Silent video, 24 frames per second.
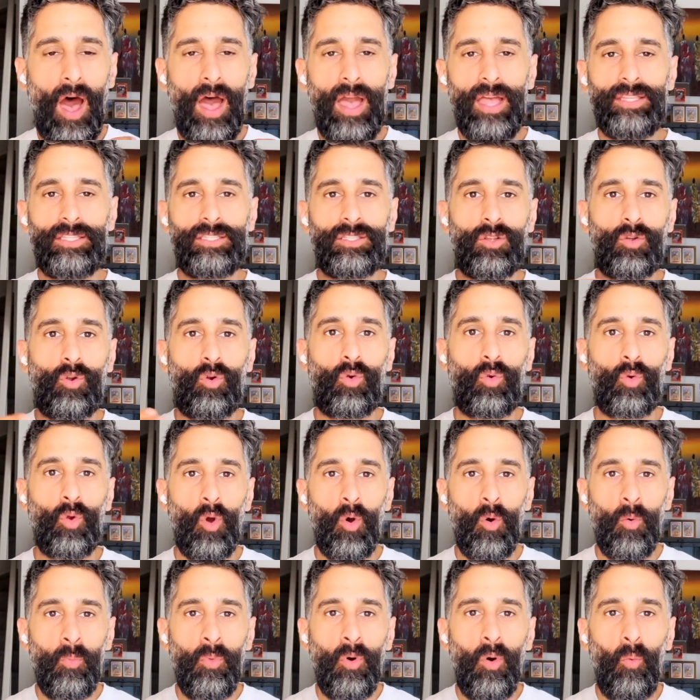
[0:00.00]
It's
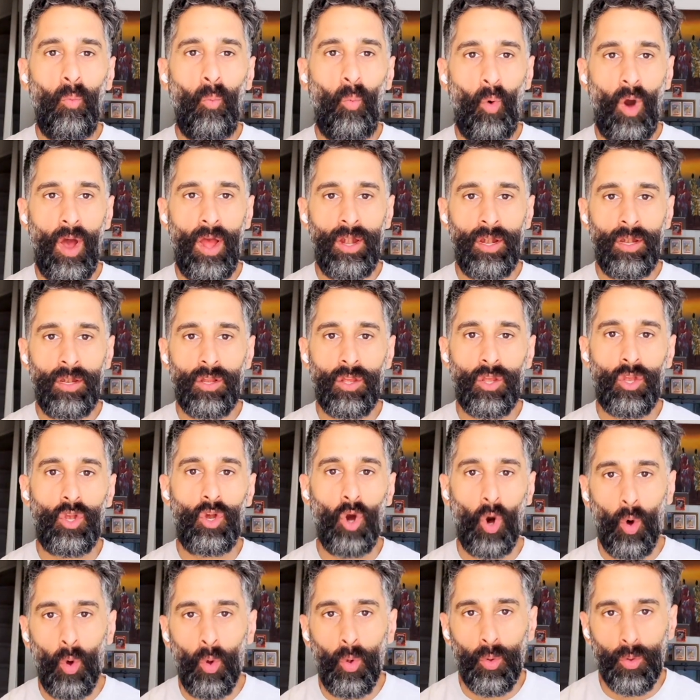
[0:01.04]
Chrome 1
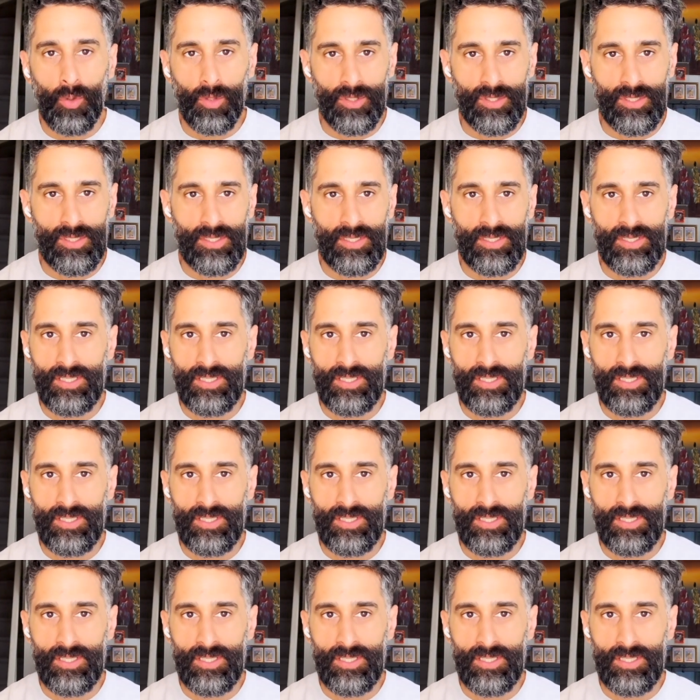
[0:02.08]
golds